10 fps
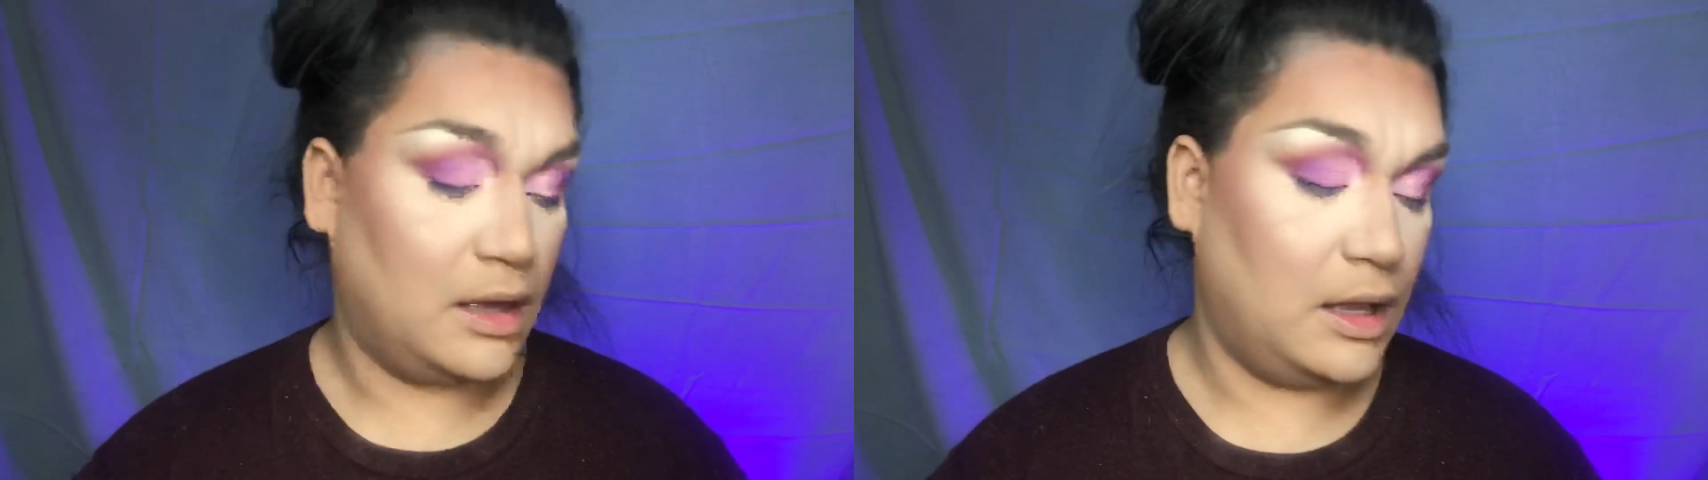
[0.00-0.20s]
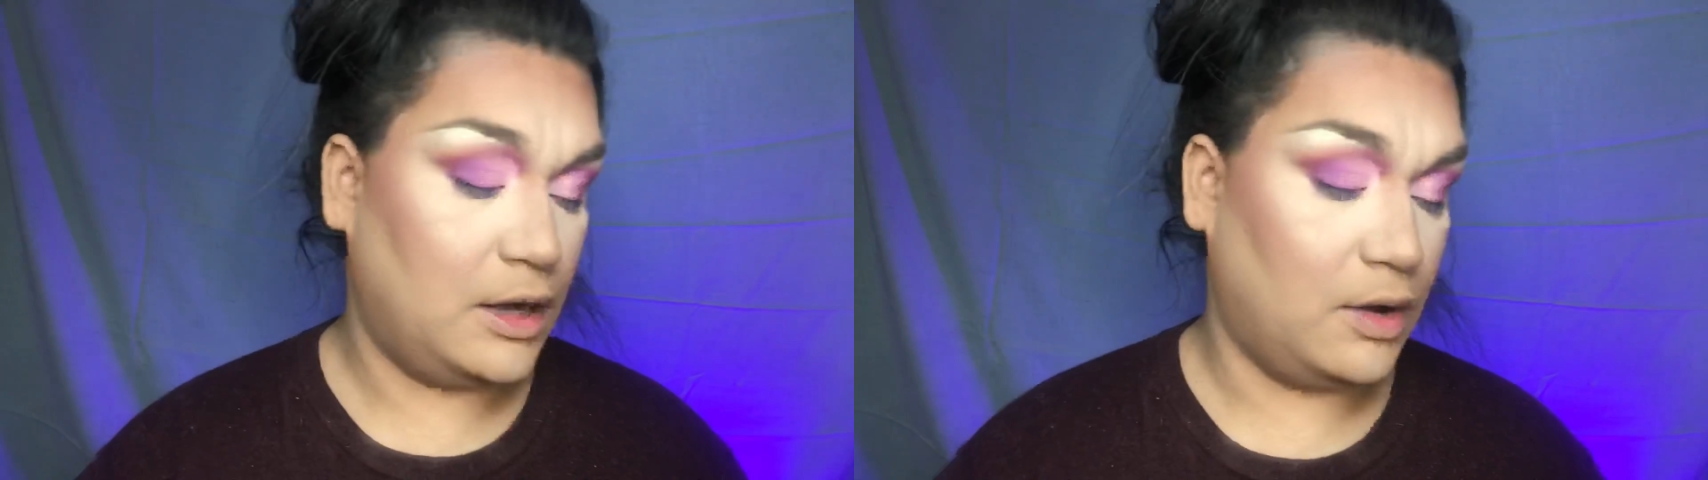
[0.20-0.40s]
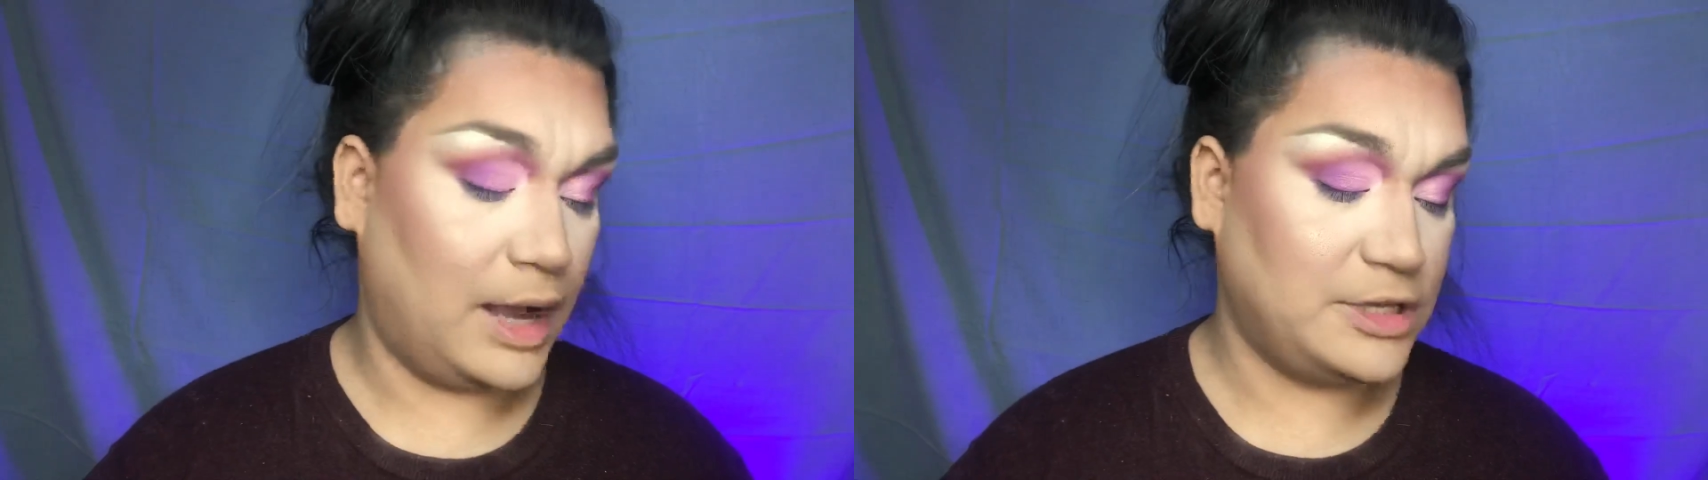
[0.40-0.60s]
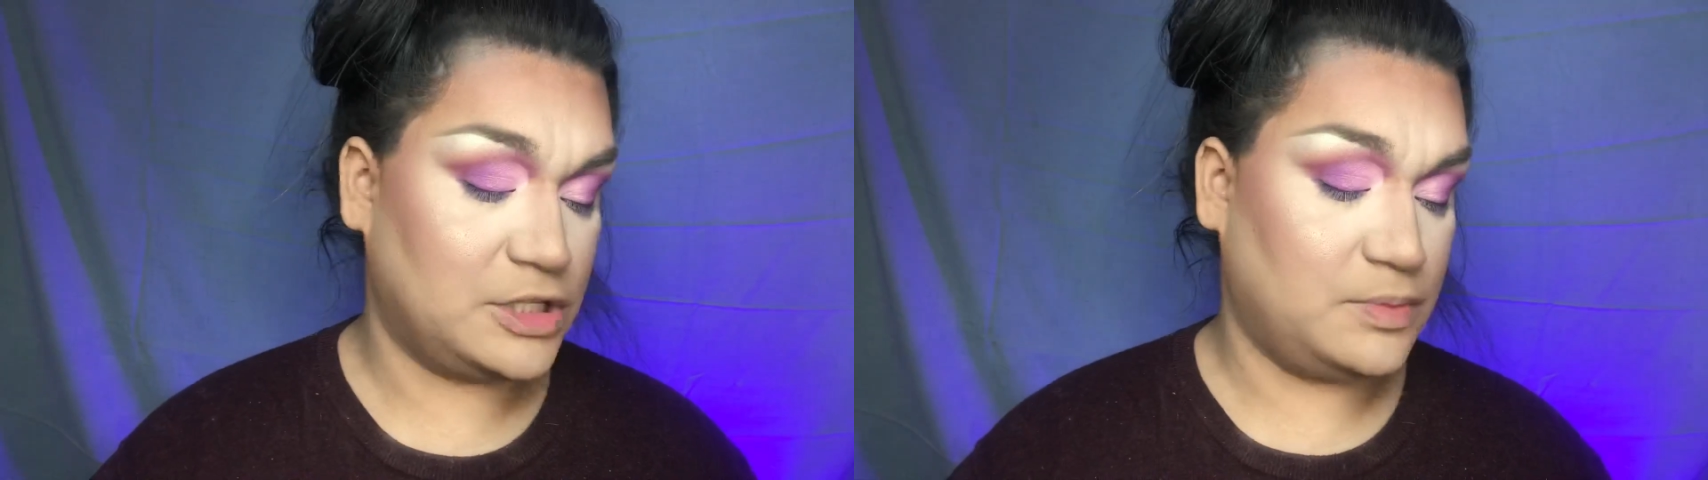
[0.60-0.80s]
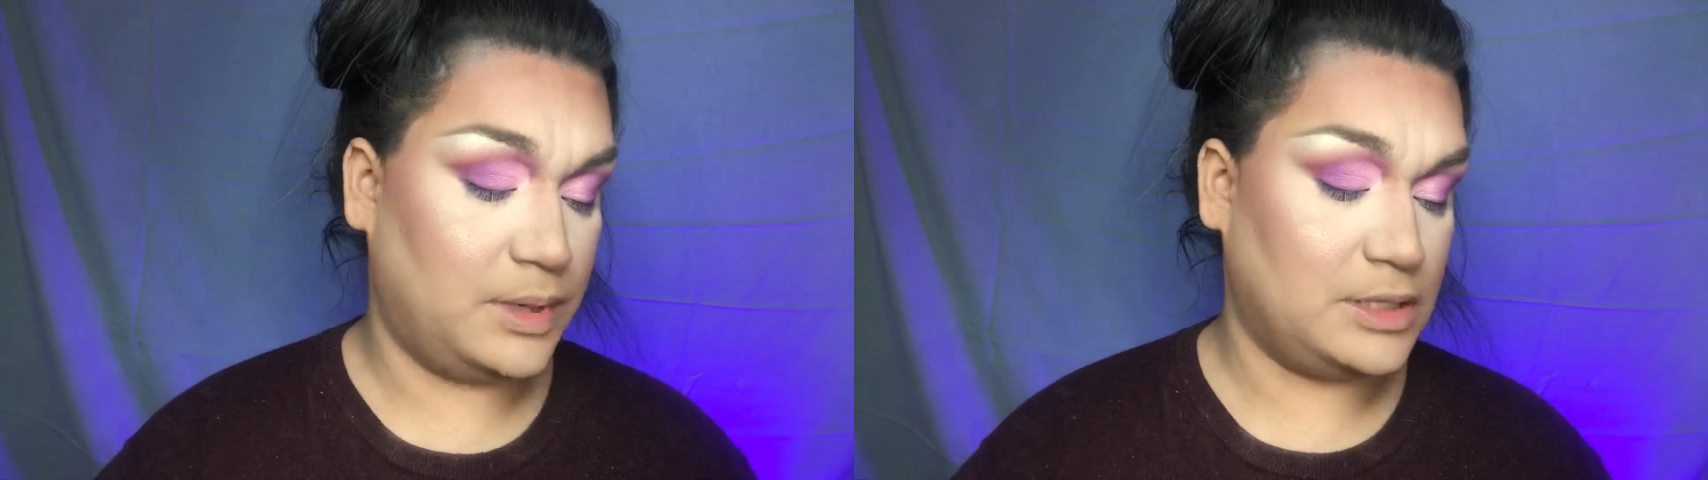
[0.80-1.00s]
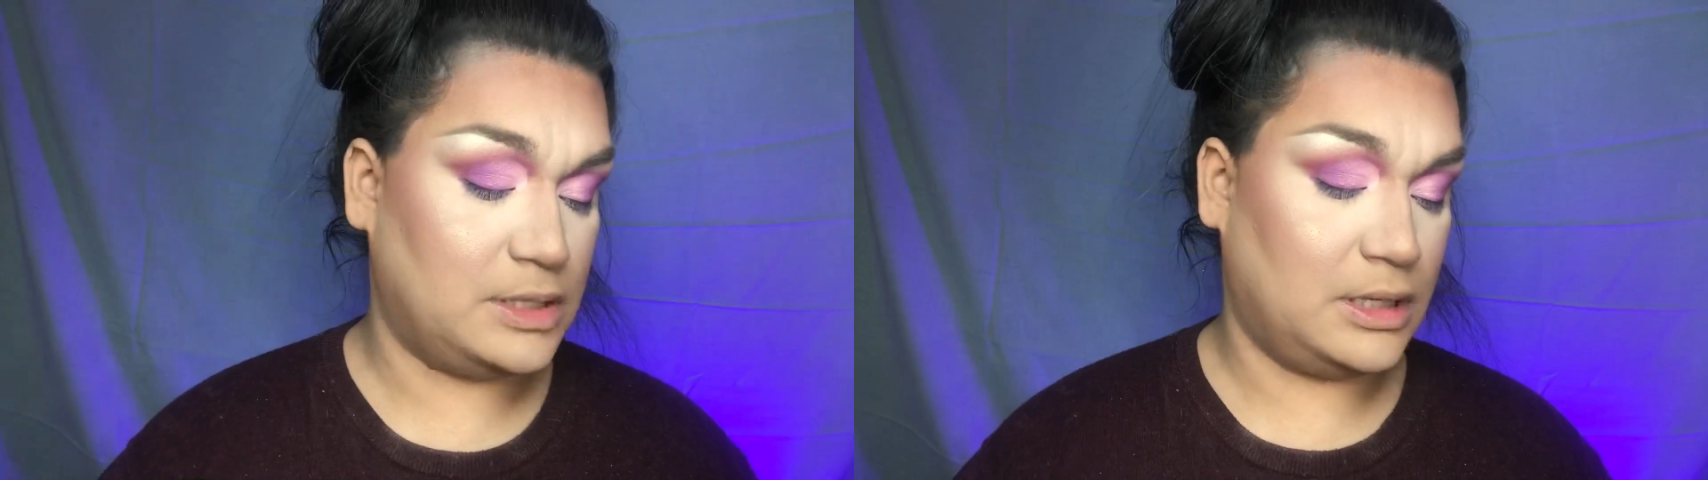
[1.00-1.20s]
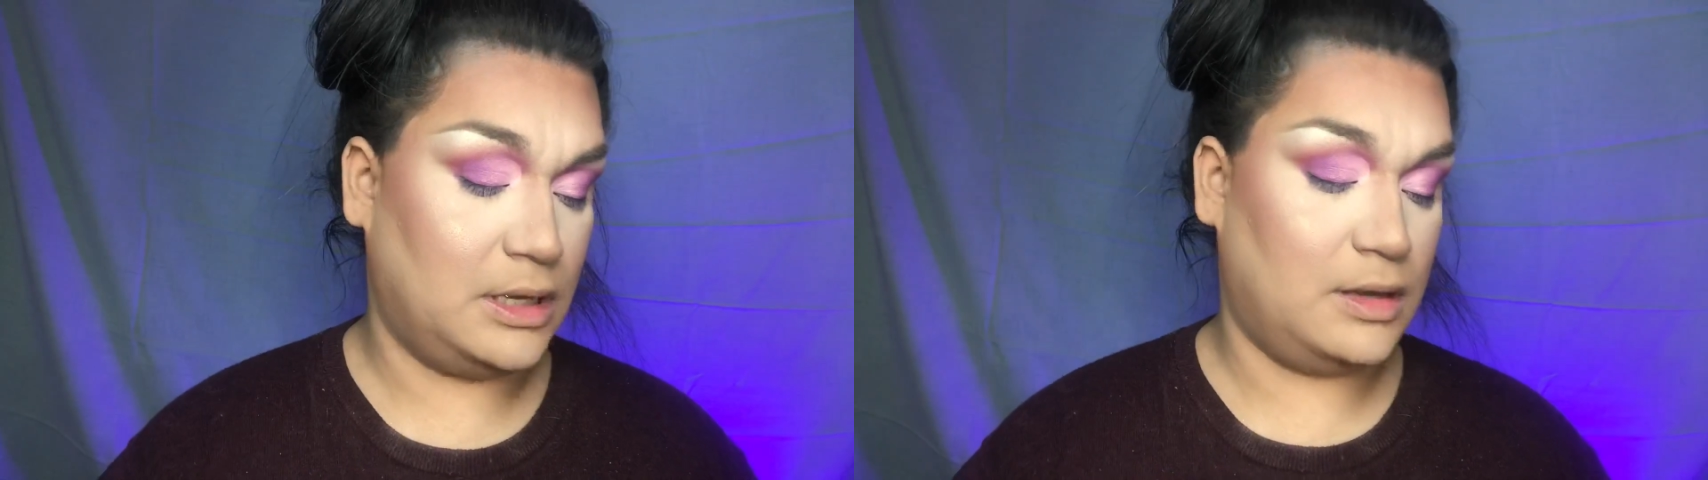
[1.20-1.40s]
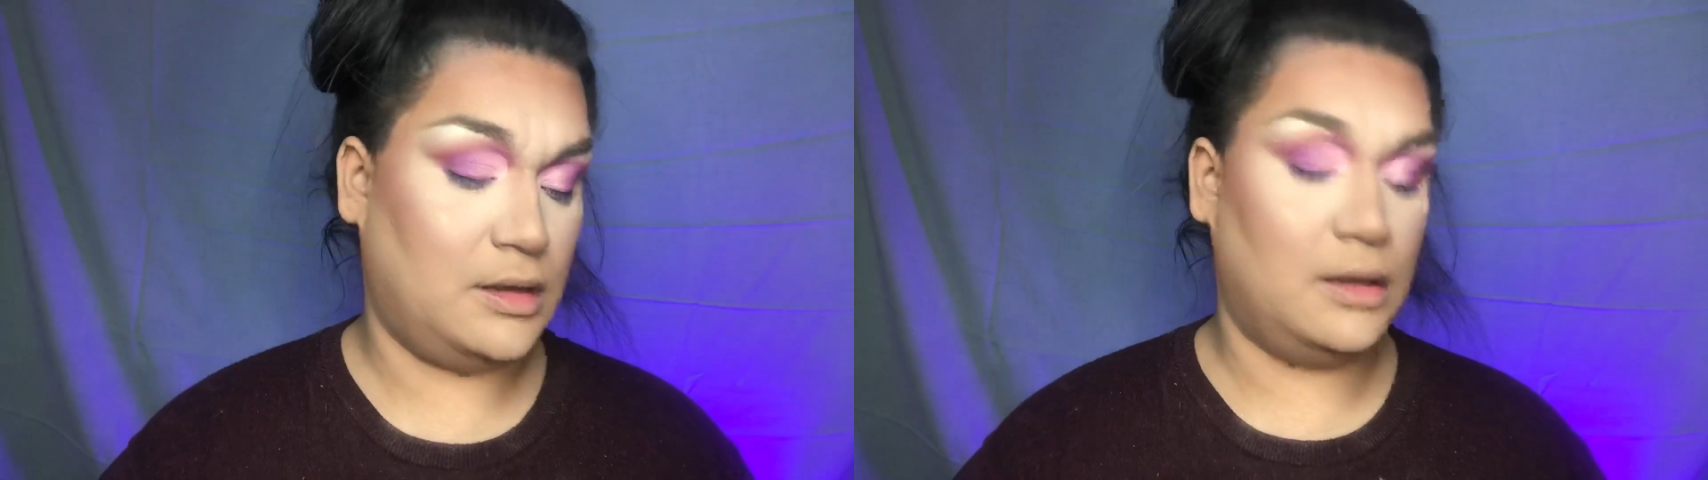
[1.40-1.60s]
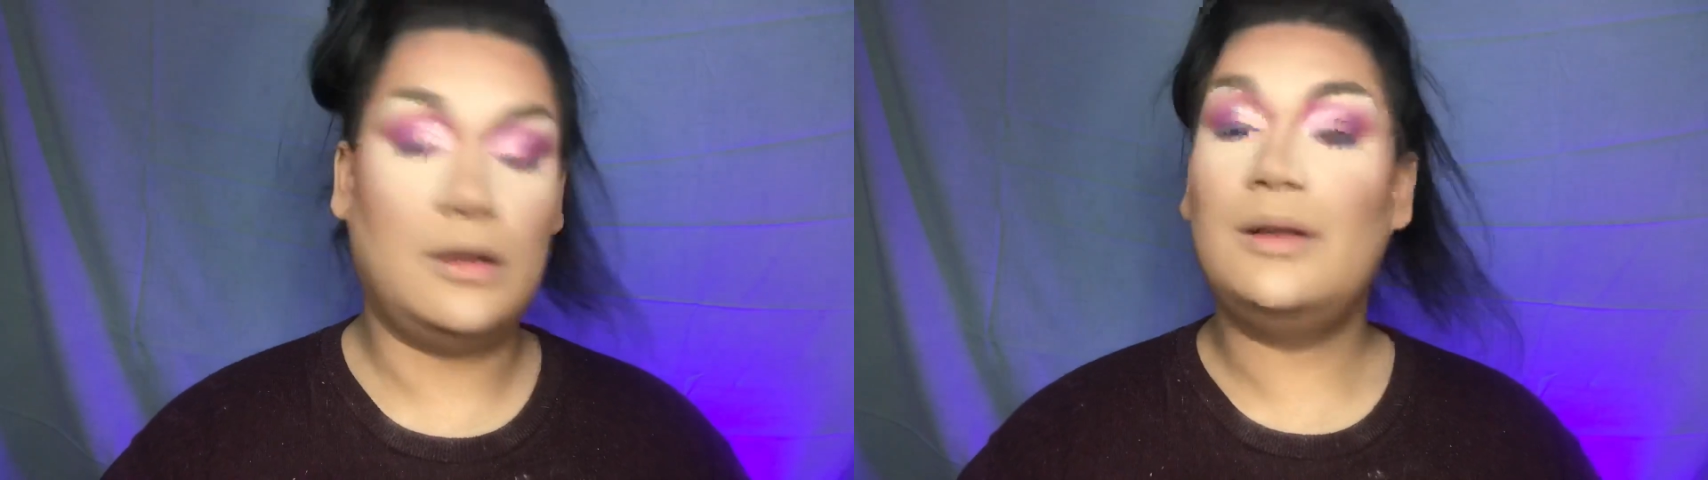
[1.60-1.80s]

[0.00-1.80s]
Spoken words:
Oh no, I just want to